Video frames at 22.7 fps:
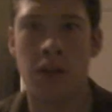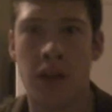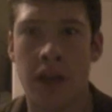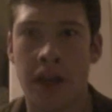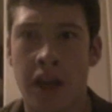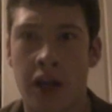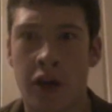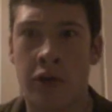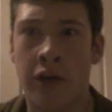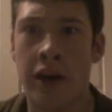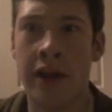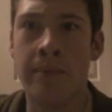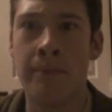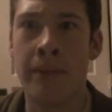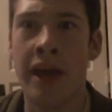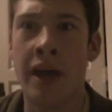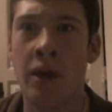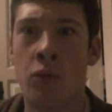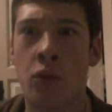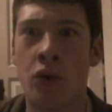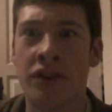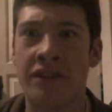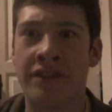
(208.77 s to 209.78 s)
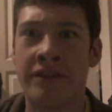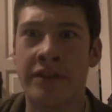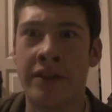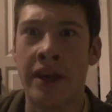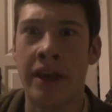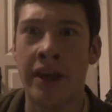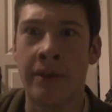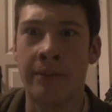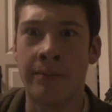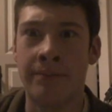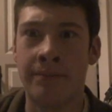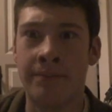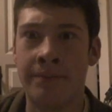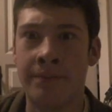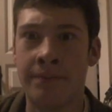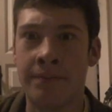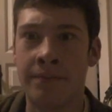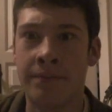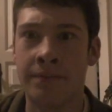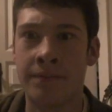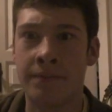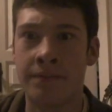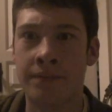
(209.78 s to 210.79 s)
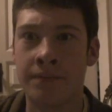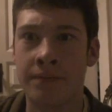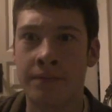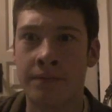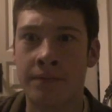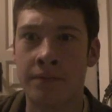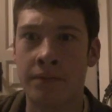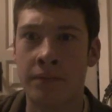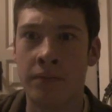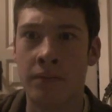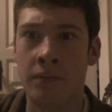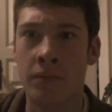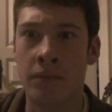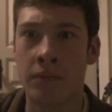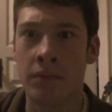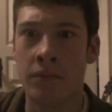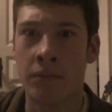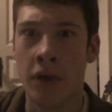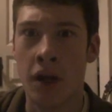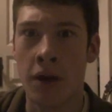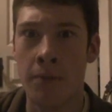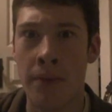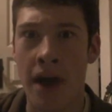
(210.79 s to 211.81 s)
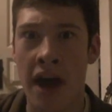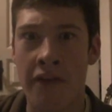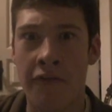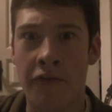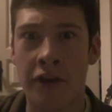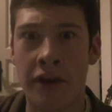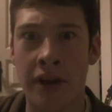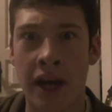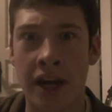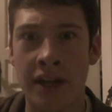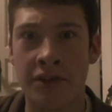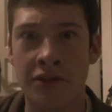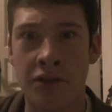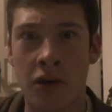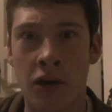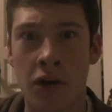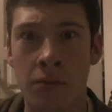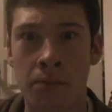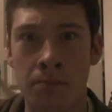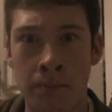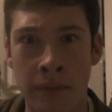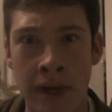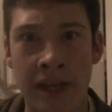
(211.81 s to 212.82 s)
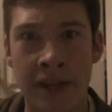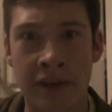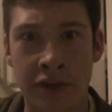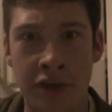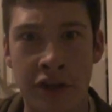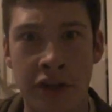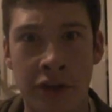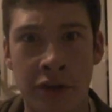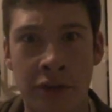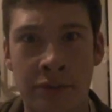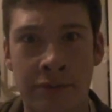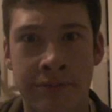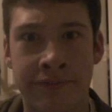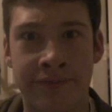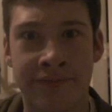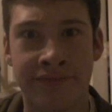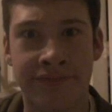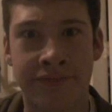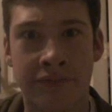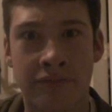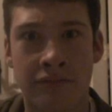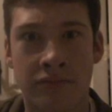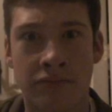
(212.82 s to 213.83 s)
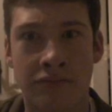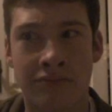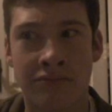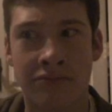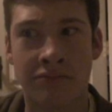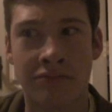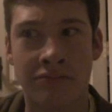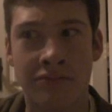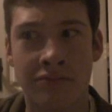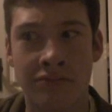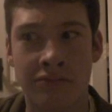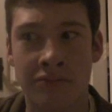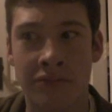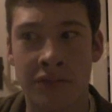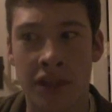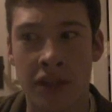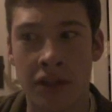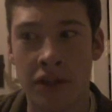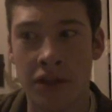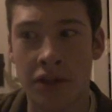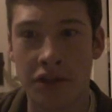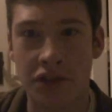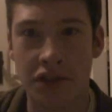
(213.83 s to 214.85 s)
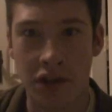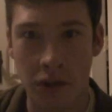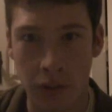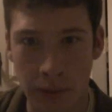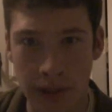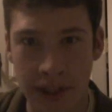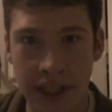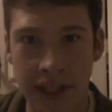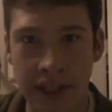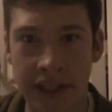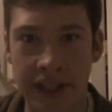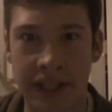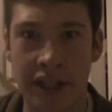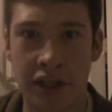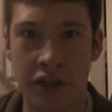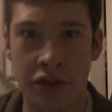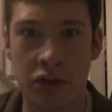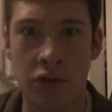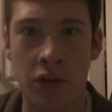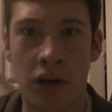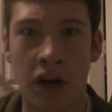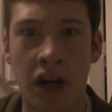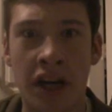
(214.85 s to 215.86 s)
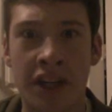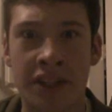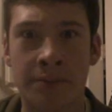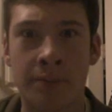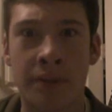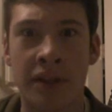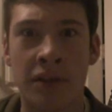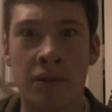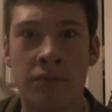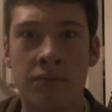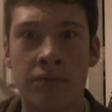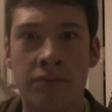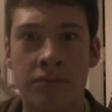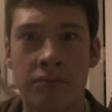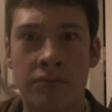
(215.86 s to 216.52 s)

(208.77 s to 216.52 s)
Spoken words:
Like a great man once said, hermaphrodites are men too. So we need to get you to a hospital.